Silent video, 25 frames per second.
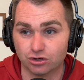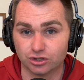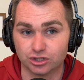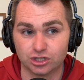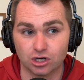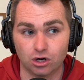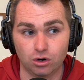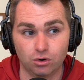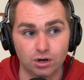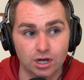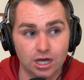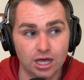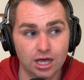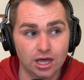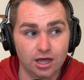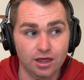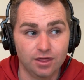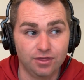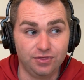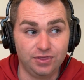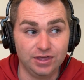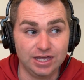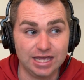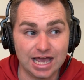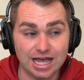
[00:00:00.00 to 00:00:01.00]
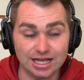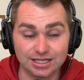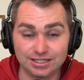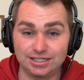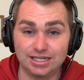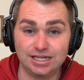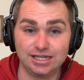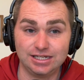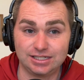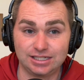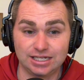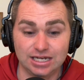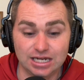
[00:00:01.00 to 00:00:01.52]
So the
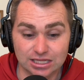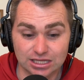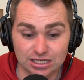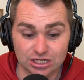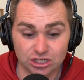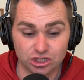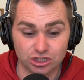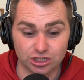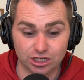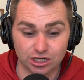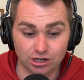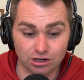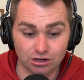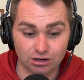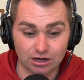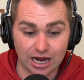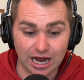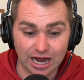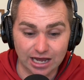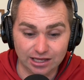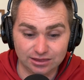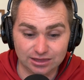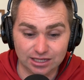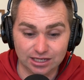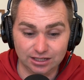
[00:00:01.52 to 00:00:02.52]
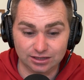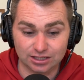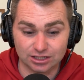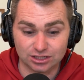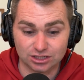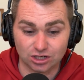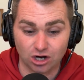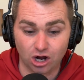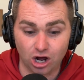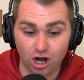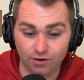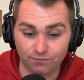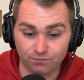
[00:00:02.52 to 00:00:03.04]
SEC this year, I think this
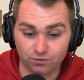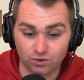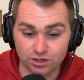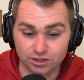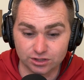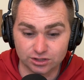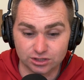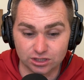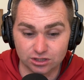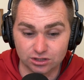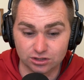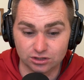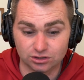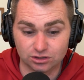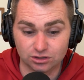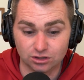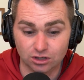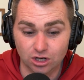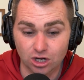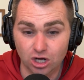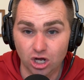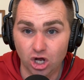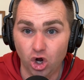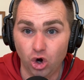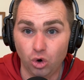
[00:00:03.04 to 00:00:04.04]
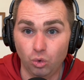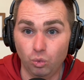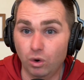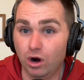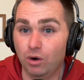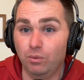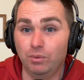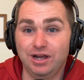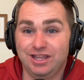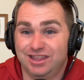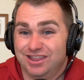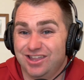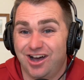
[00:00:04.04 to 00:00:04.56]
conference is what
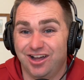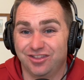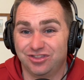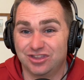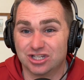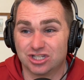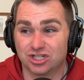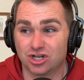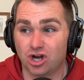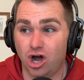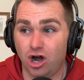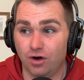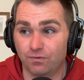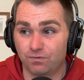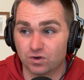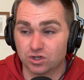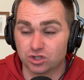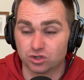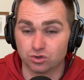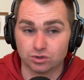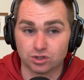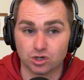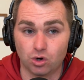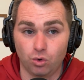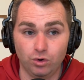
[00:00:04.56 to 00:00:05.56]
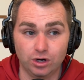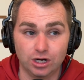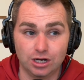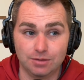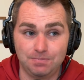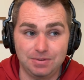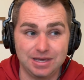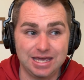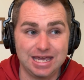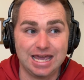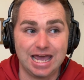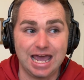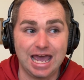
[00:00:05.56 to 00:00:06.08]
we thought this conference was going to
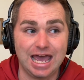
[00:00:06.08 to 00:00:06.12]
be.